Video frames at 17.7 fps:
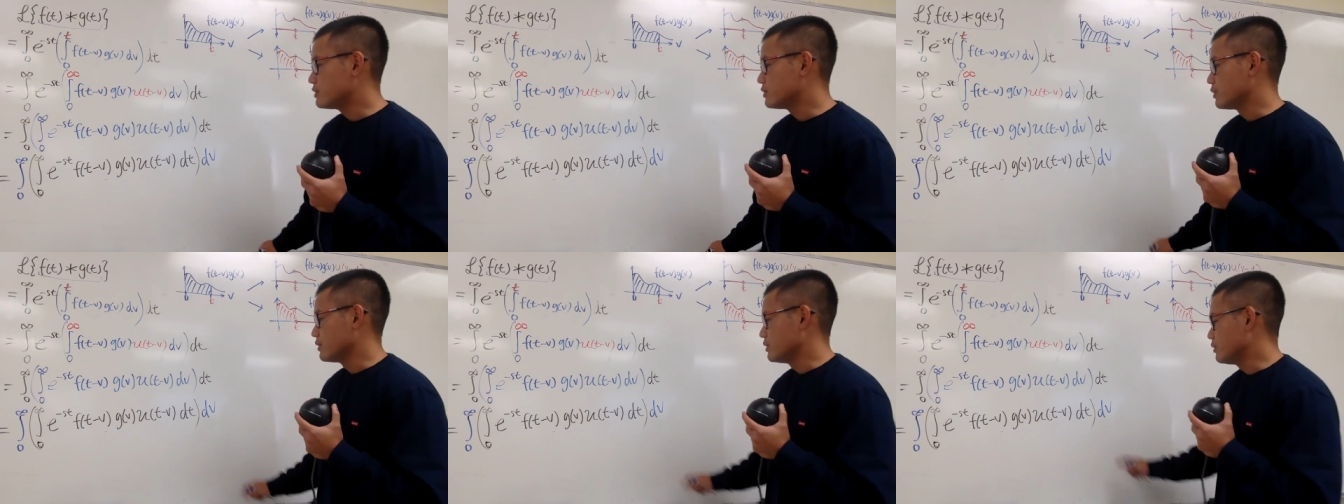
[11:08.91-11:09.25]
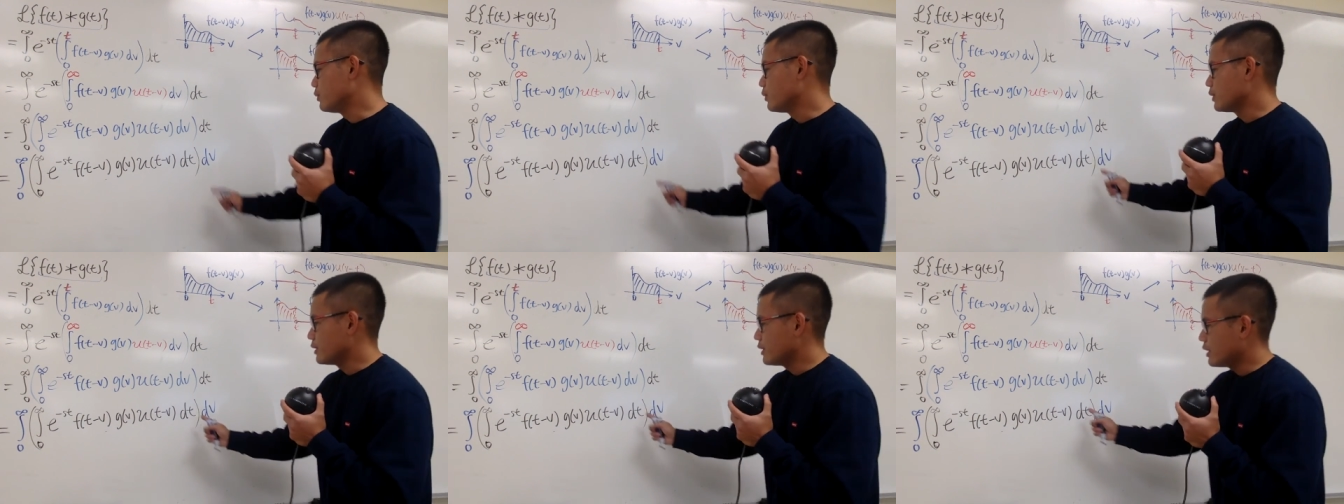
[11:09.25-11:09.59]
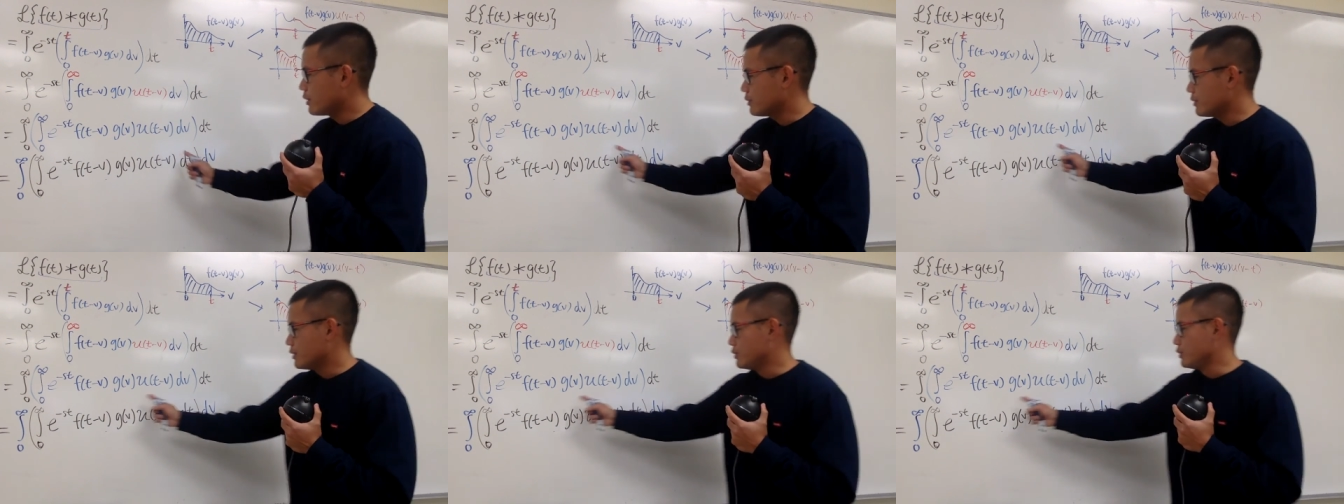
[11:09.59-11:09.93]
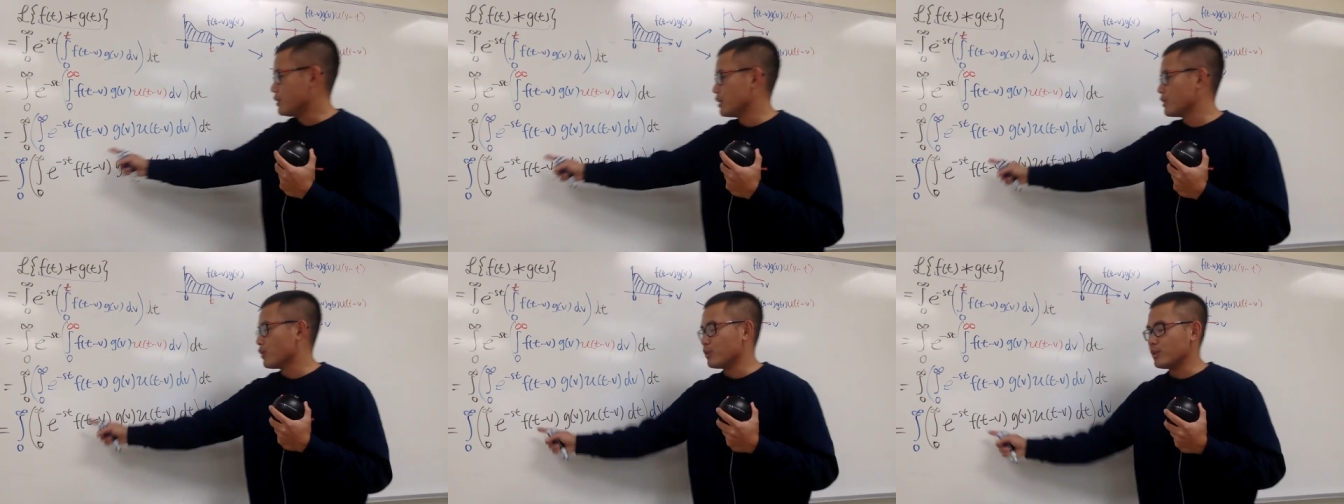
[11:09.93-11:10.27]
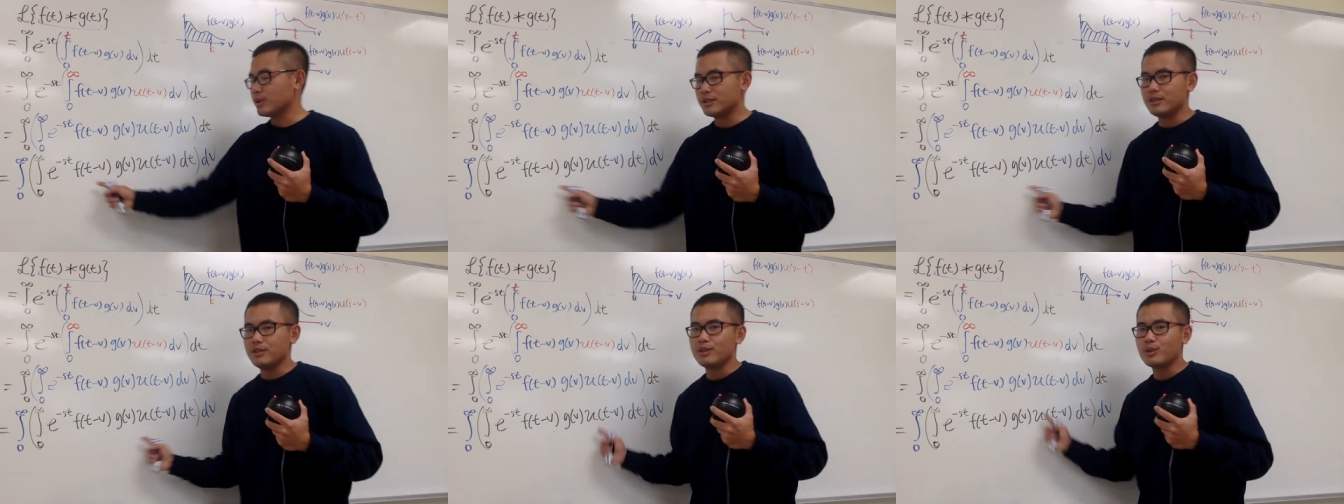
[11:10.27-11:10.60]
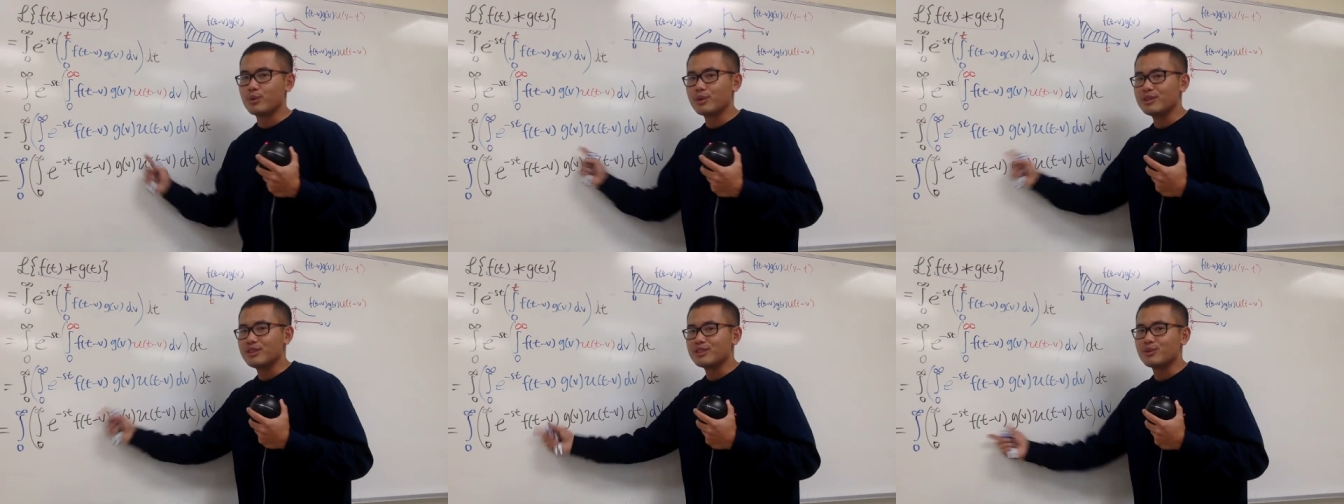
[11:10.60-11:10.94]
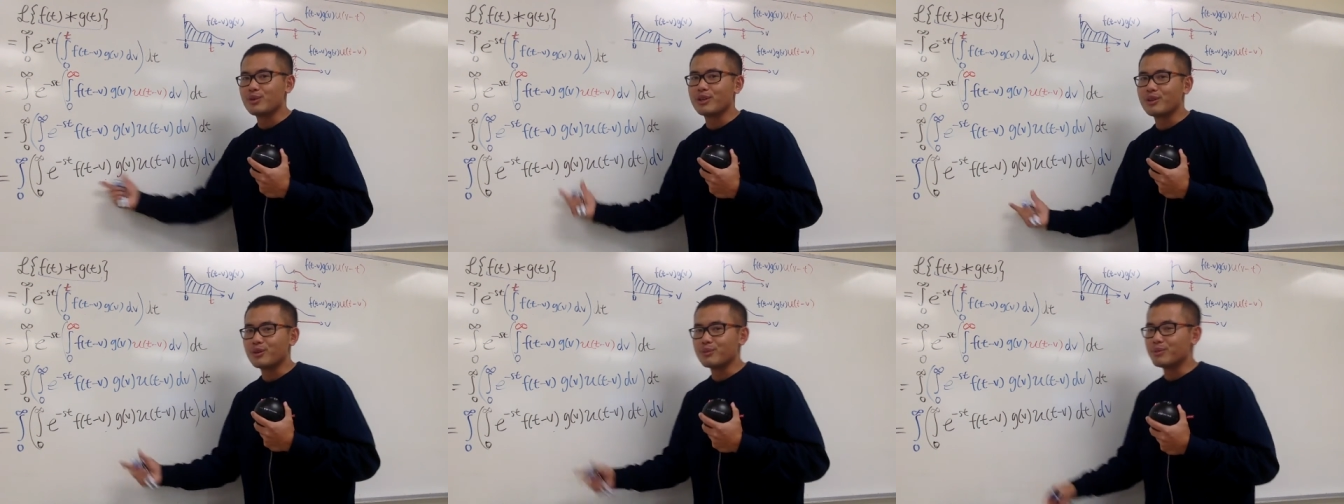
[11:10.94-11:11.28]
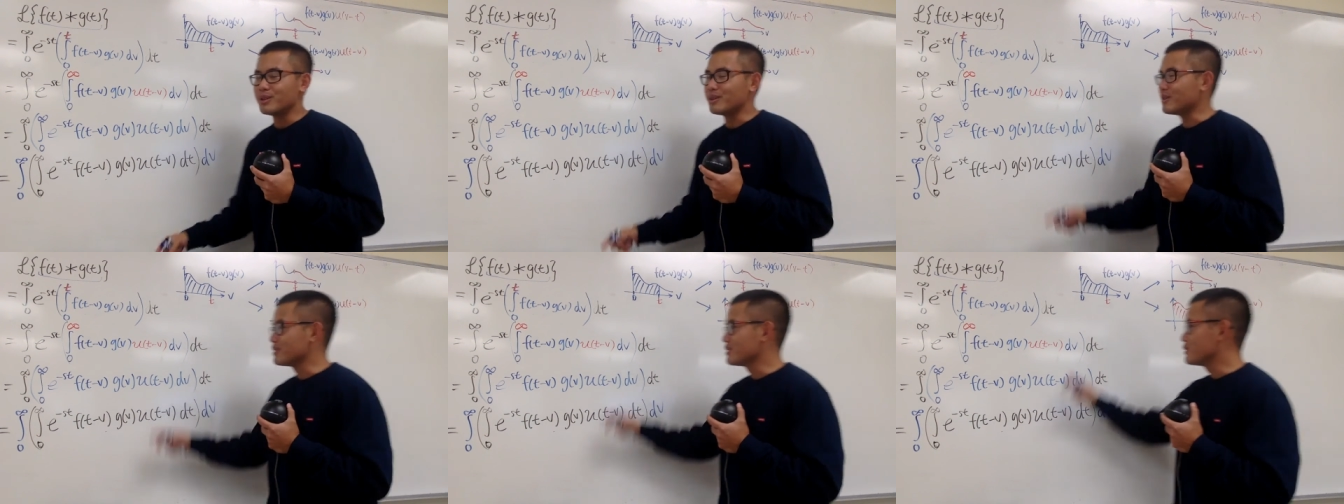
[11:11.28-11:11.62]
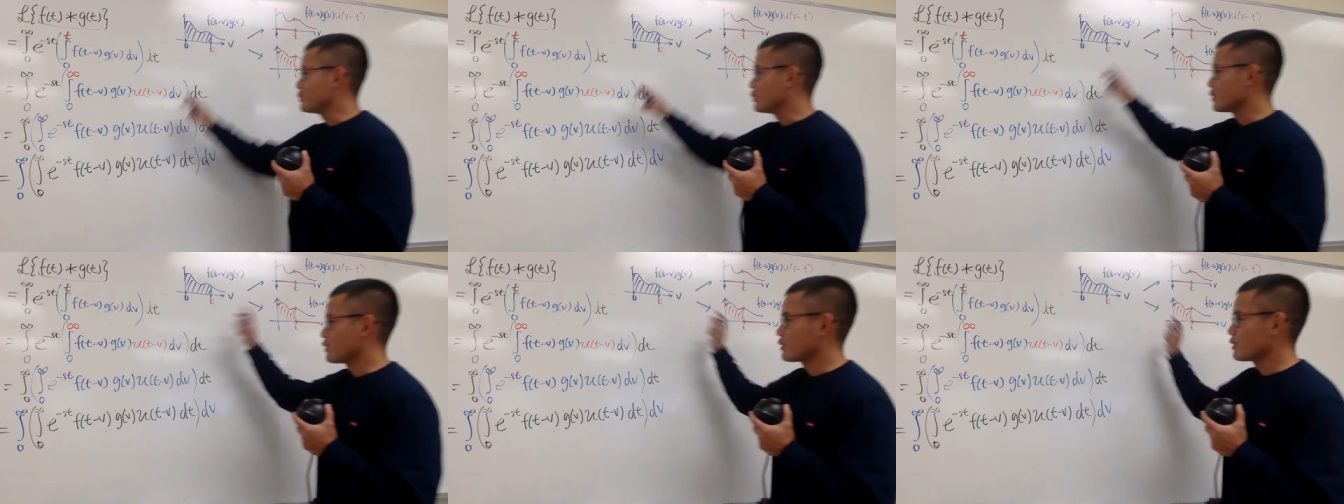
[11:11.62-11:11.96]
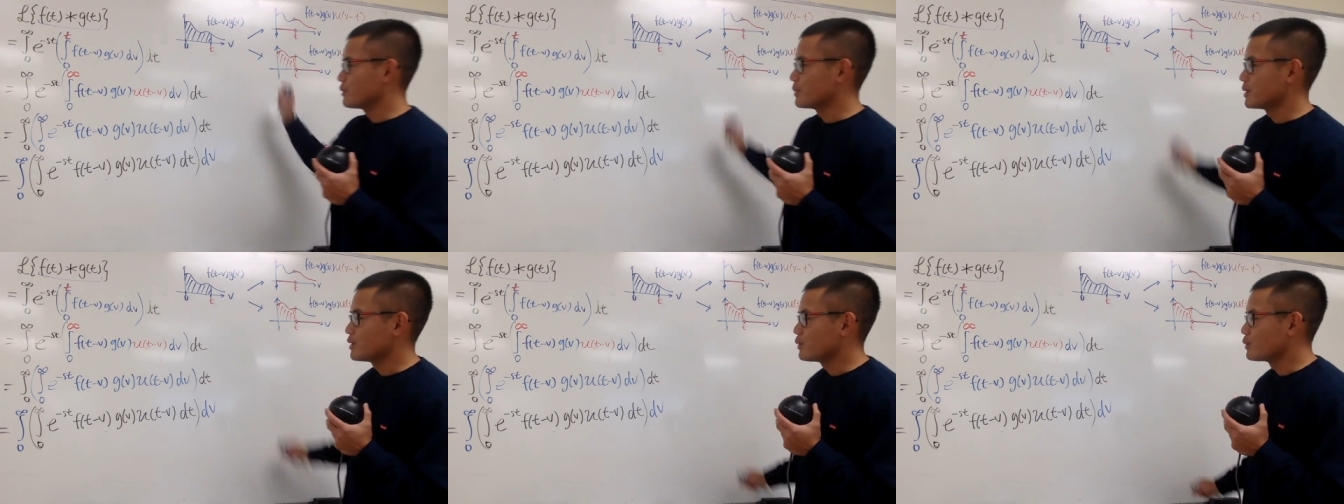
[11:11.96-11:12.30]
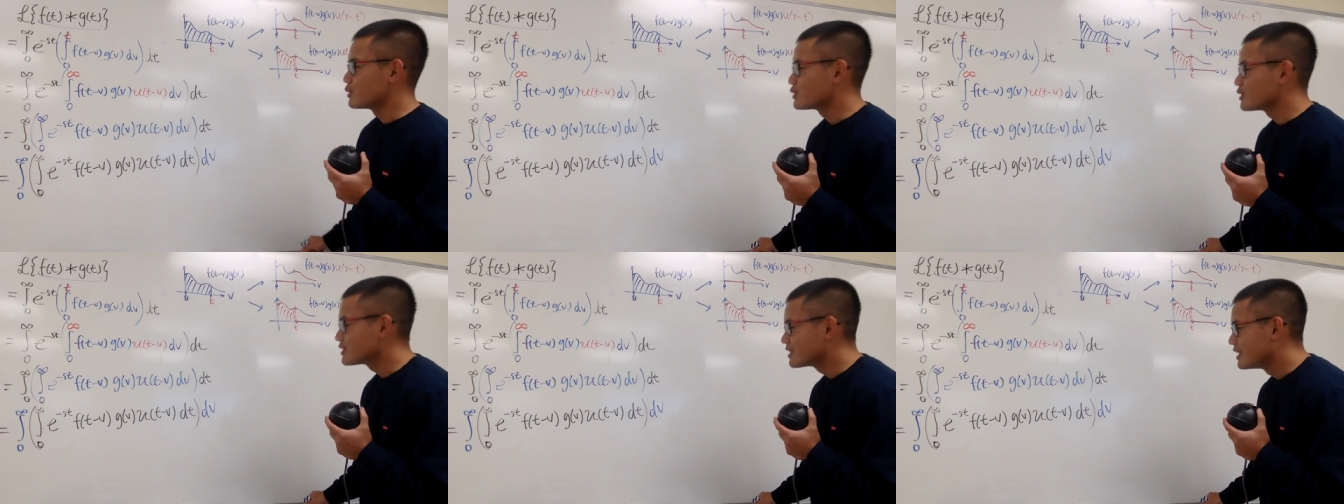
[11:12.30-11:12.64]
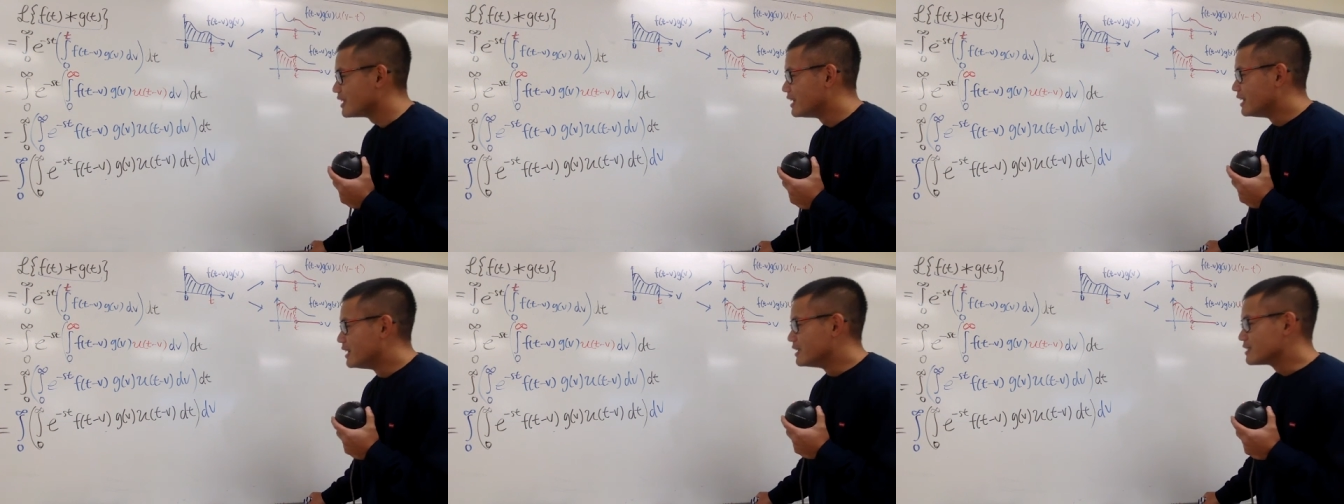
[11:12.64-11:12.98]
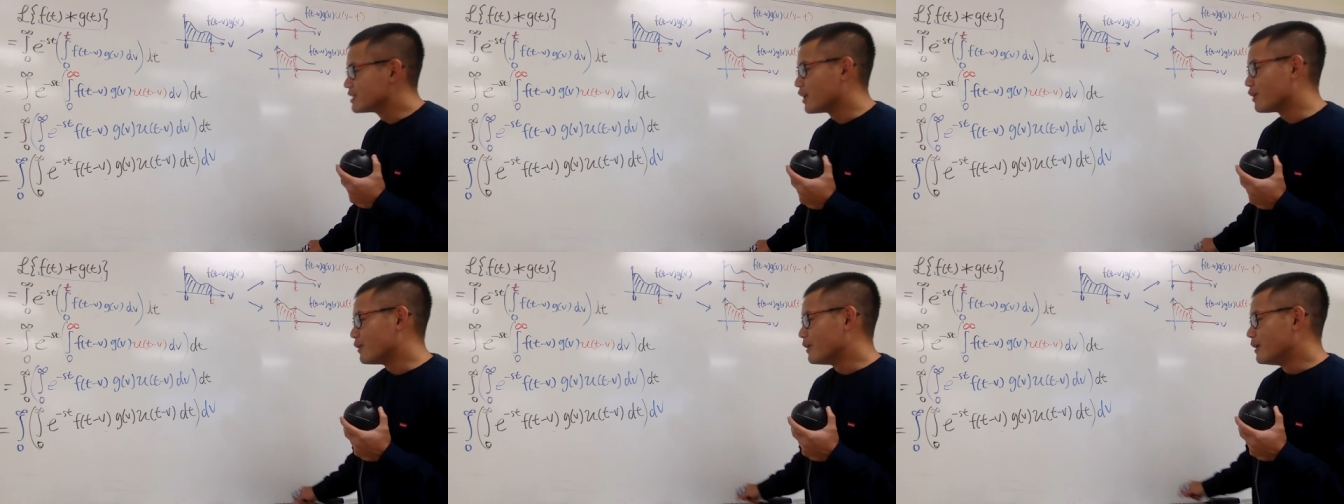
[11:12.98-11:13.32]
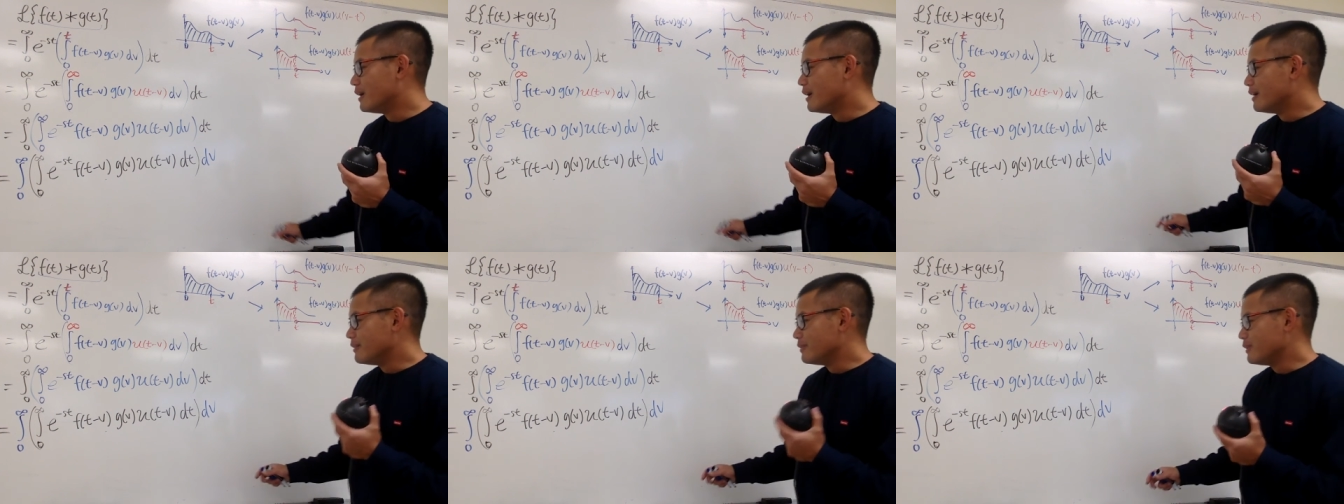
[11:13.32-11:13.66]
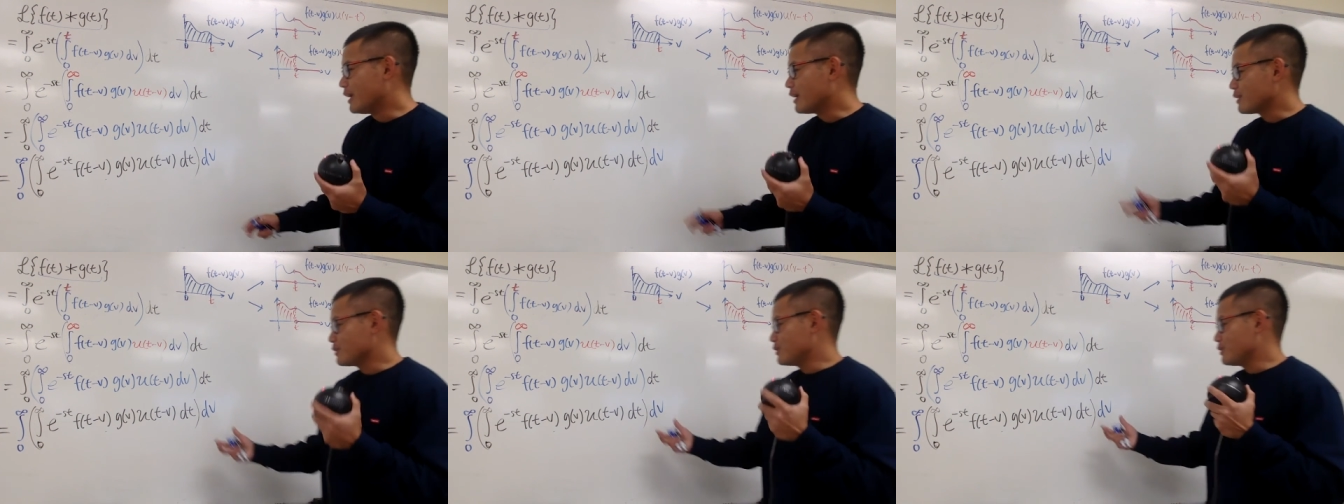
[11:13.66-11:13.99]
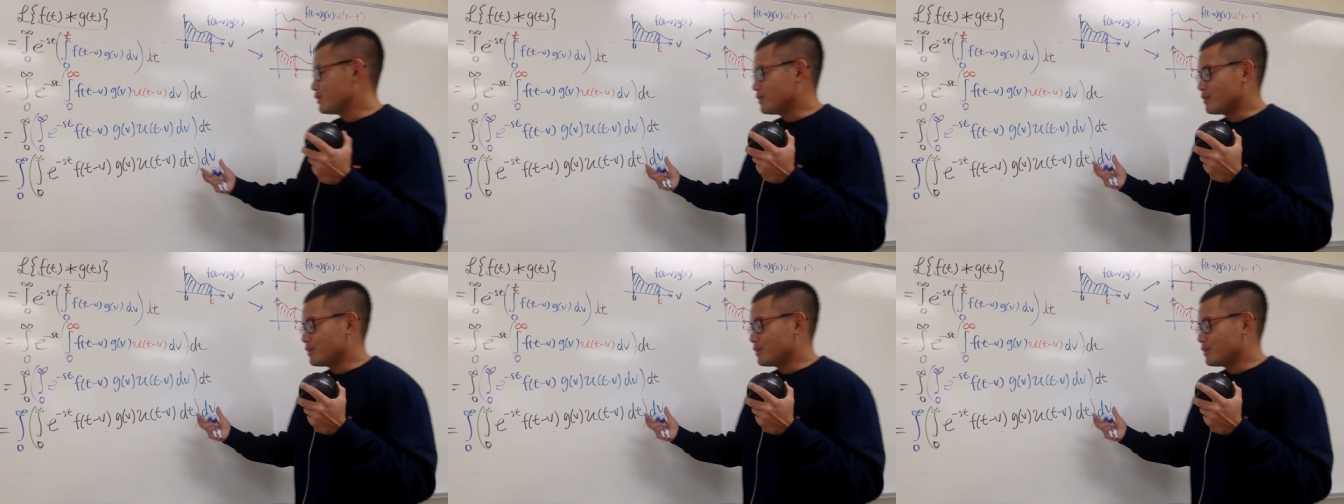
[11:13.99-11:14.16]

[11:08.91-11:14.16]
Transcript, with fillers: So they are, you can always integrate this right here because we're talking about integrations. So now,